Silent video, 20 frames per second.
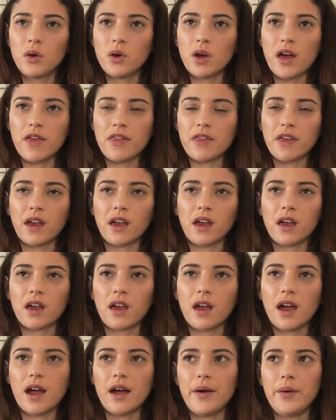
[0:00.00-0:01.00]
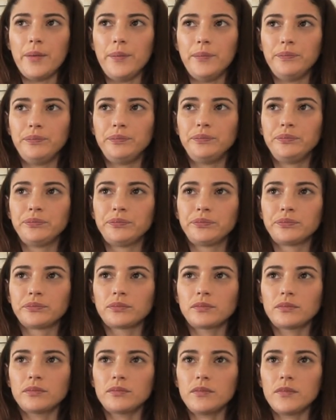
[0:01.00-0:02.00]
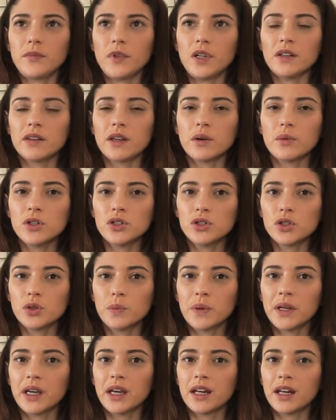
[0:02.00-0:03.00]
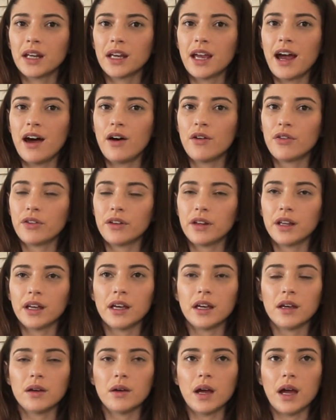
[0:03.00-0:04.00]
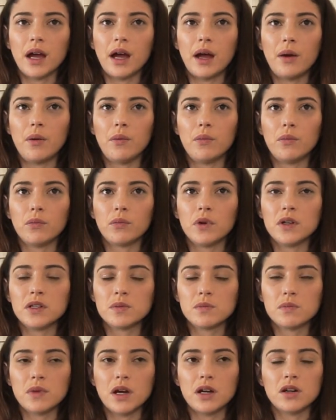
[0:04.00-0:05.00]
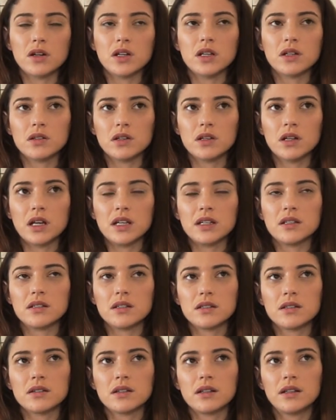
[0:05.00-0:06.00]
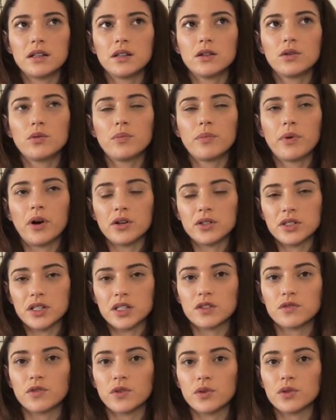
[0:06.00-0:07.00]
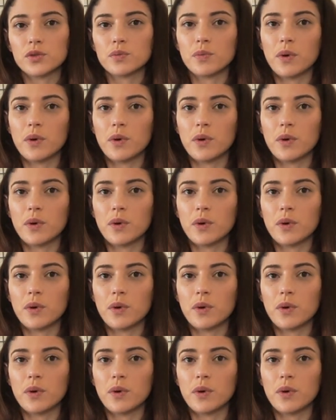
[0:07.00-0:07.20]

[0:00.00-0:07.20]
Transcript: I think um, that we should be eating healthily um, as much as little processed food as